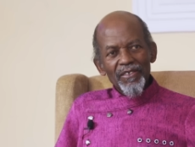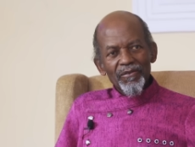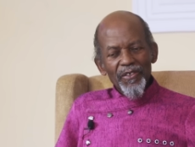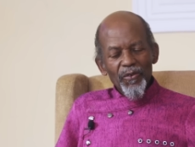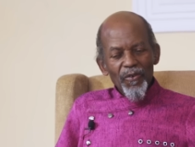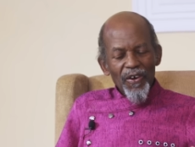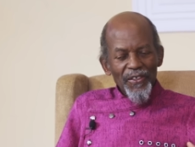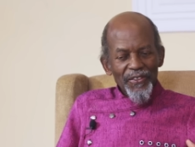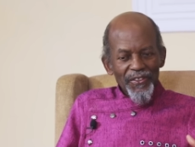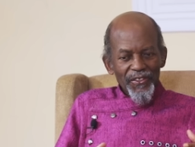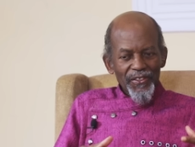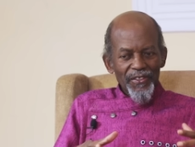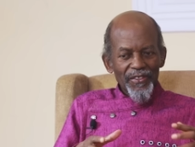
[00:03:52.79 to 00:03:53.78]
we
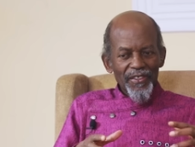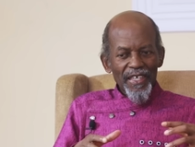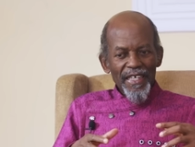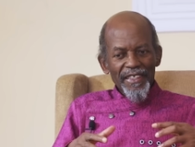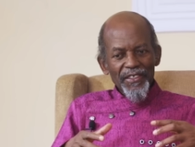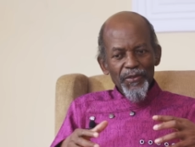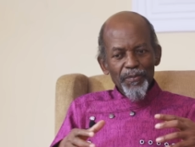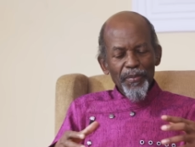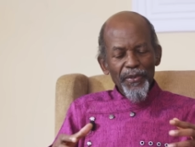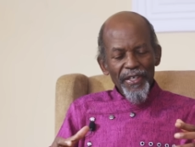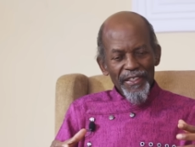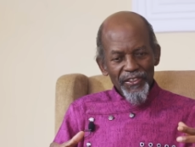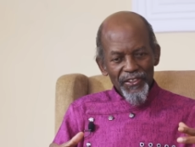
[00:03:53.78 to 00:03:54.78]
want an
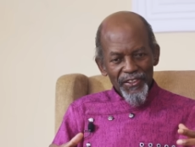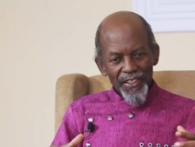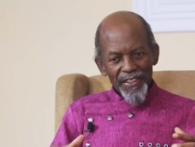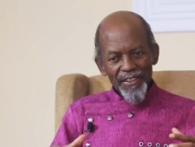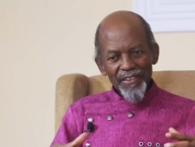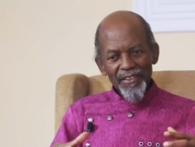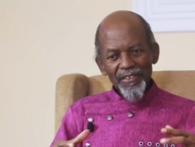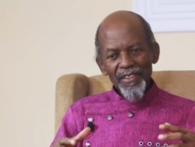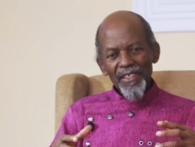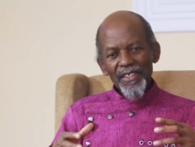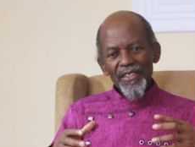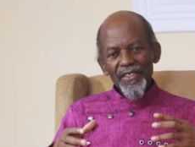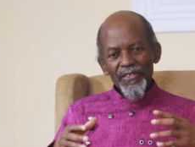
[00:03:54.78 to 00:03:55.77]
expression,
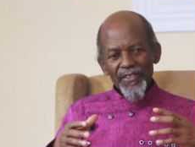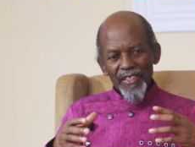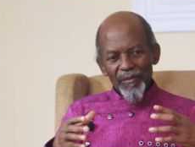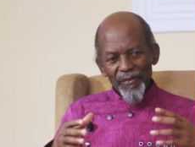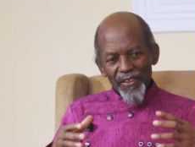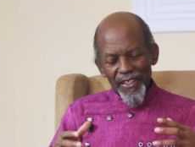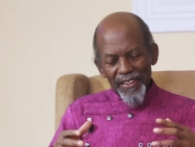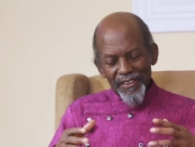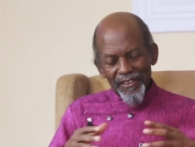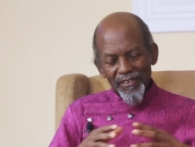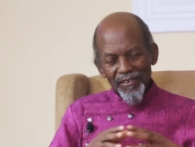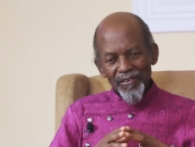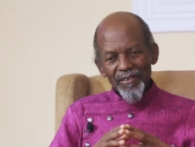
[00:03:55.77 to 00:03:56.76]

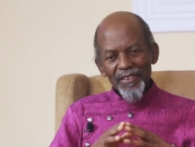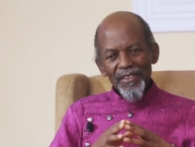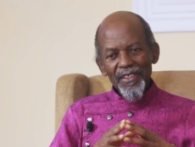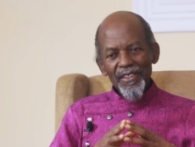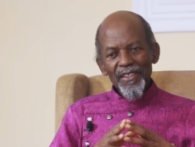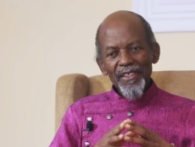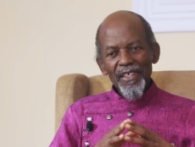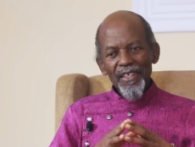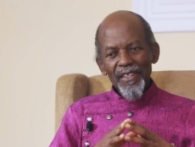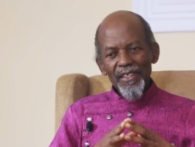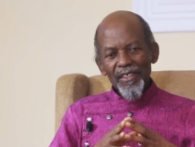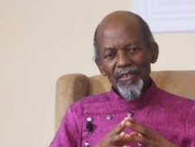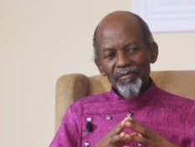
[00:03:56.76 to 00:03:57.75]
something
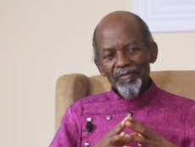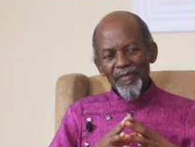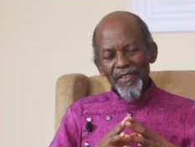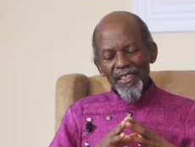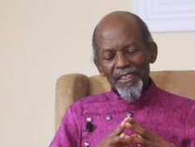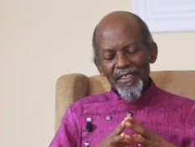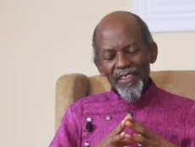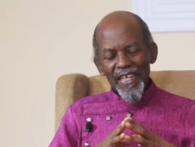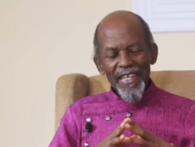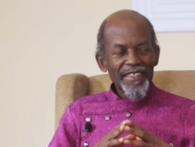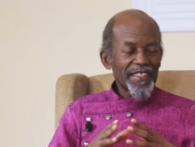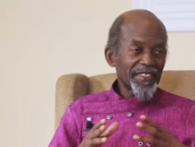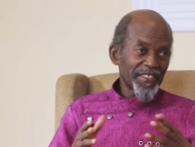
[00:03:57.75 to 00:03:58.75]

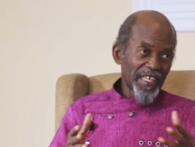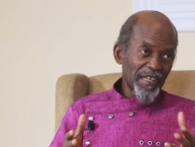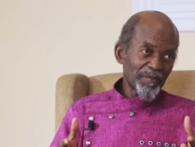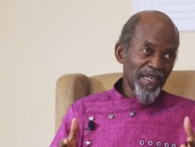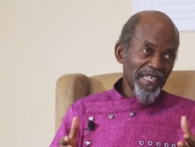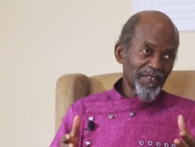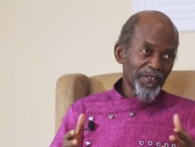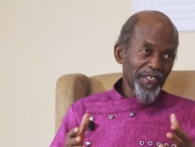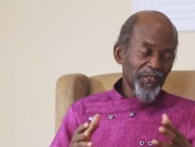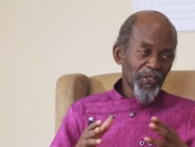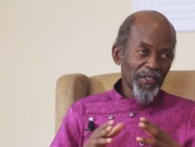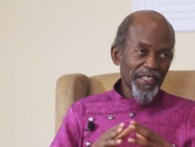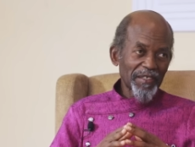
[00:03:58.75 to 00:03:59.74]
like the drama we
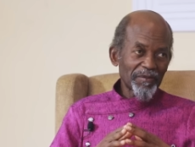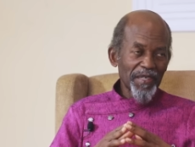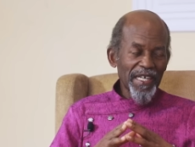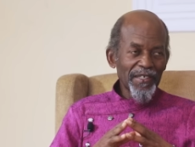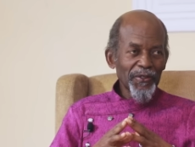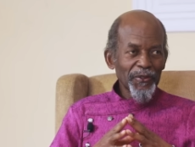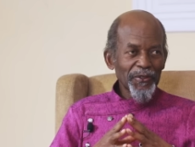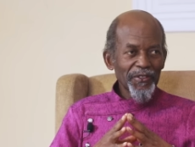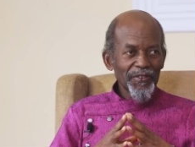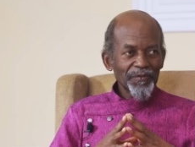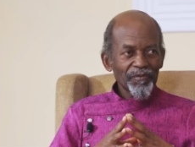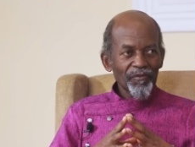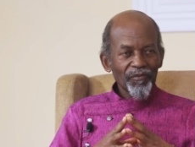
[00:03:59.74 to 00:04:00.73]
talk about,
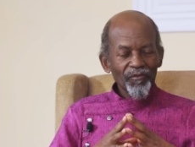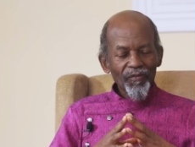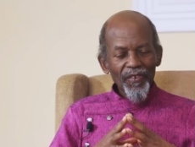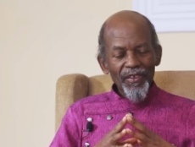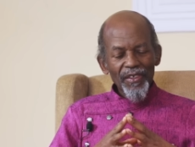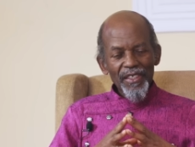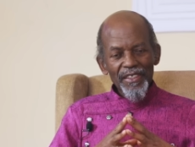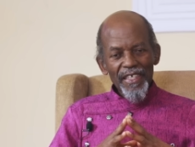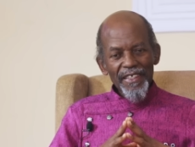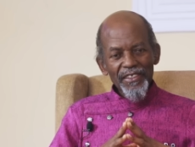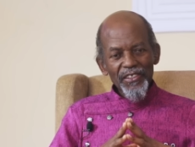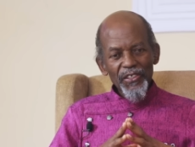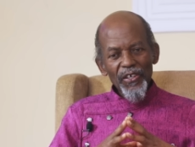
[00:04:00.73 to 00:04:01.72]

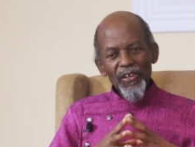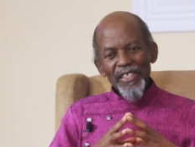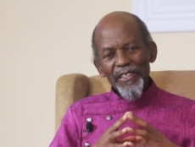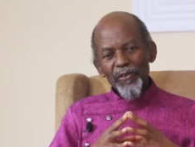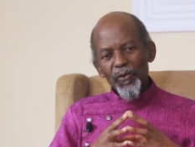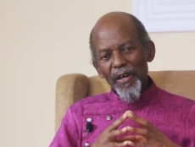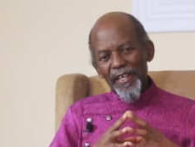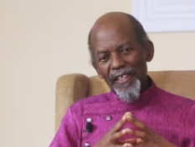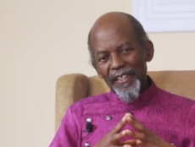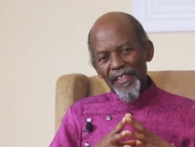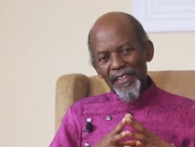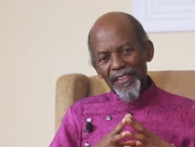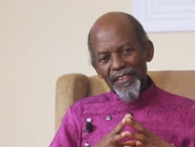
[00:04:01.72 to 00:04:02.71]
then the only
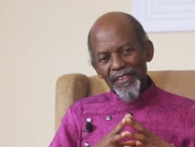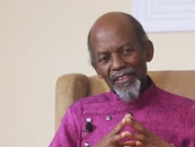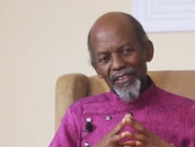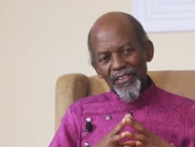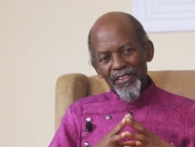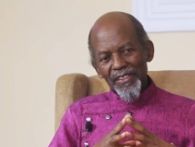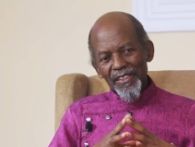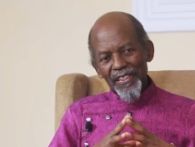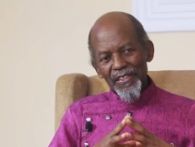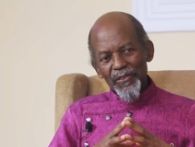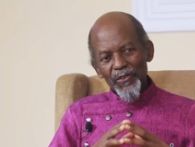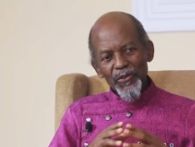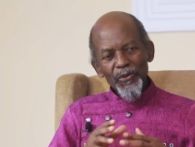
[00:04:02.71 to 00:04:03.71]
way
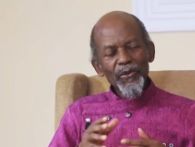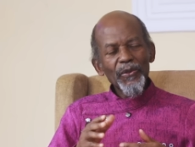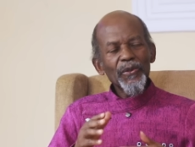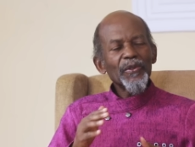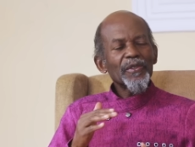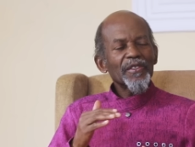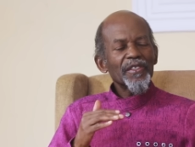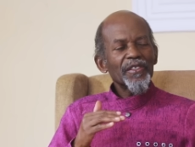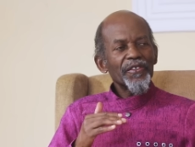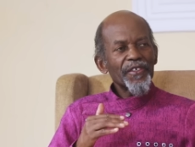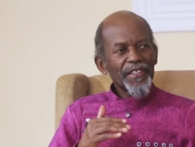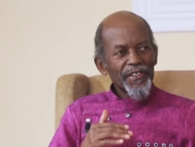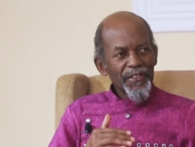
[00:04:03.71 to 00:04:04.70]
is to
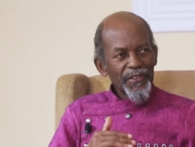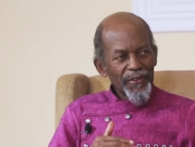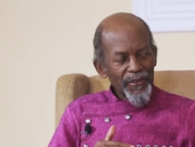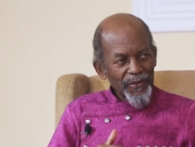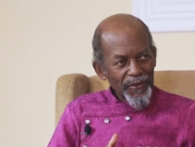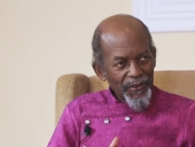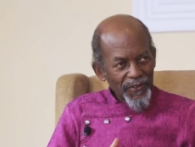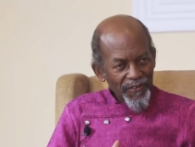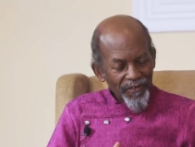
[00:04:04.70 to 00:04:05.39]
reduce